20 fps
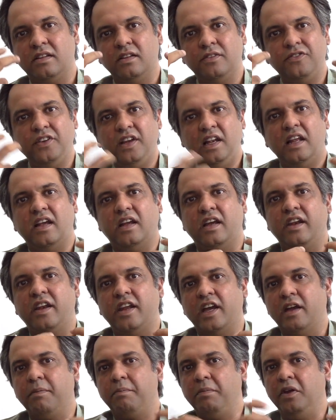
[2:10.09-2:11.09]
They're feeling
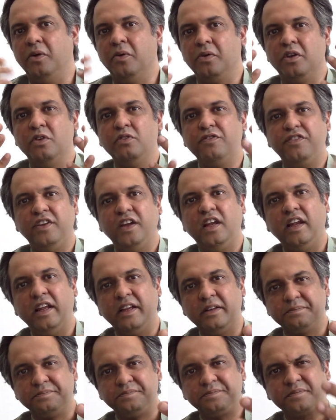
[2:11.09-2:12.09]
unhappy, or you're
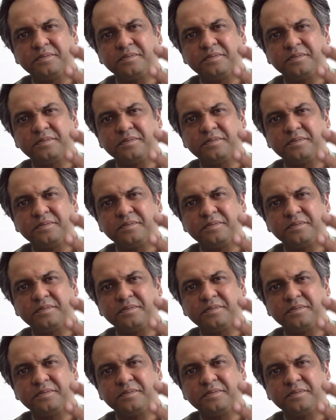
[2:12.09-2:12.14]
feeling